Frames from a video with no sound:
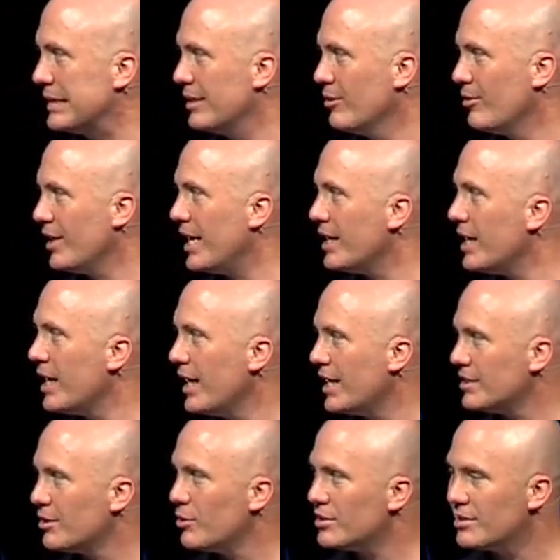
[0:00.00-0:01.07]
Well, that night,
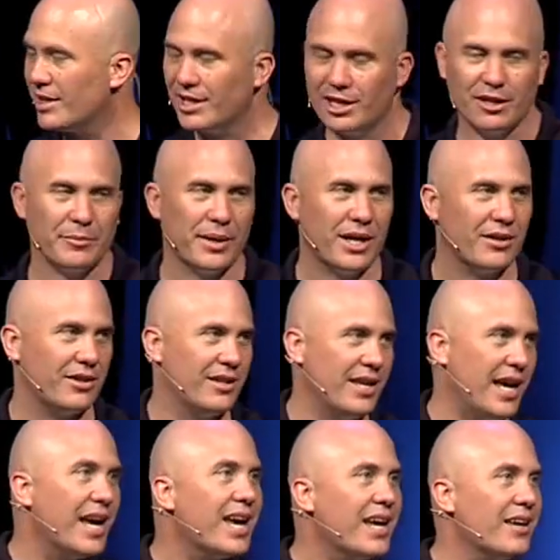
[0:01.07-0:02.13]
as I was thinking about the
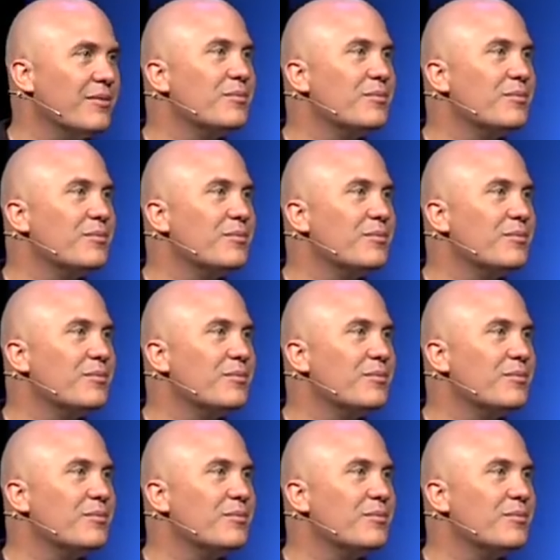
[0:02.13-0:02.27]
day and